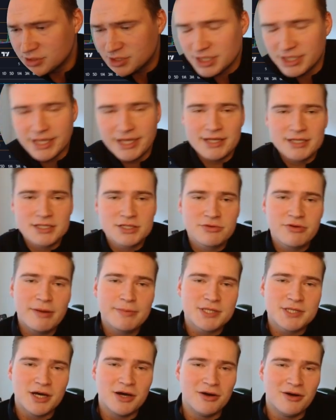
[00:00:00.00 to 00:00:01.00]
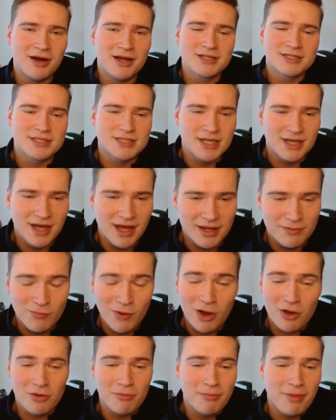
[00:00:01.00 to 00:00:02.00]
Cilinix Crypto and uh, and
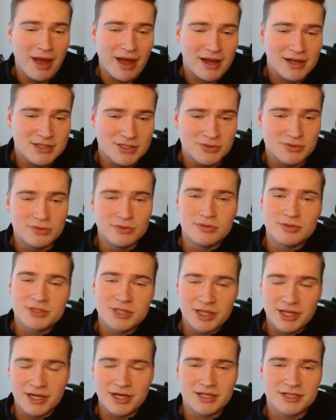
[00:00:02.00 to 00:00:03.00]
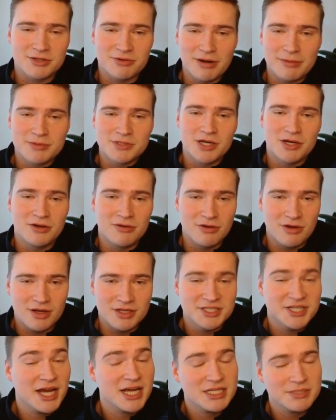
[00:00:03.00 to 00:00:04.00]
welcome back to Cilinix Crypto
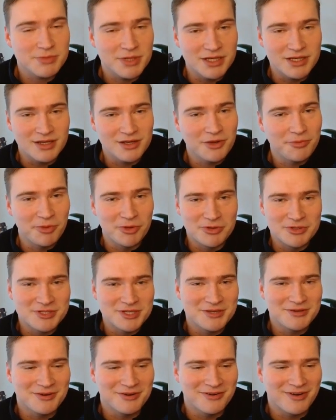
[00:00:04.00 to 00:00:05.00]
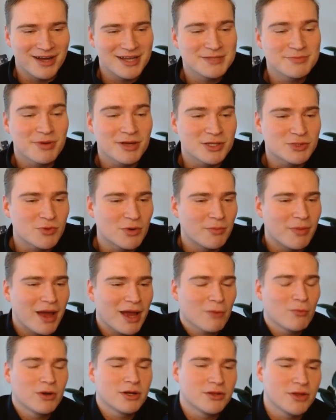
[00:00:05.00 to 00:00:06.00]
Jasmy community. All right, because we're
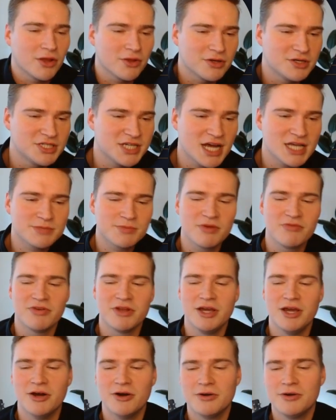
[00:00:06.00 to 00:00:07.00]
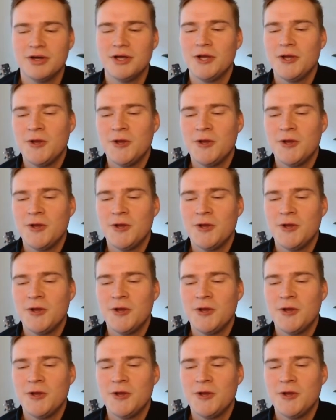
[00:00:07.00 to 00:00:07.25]
back with another Jasmy video.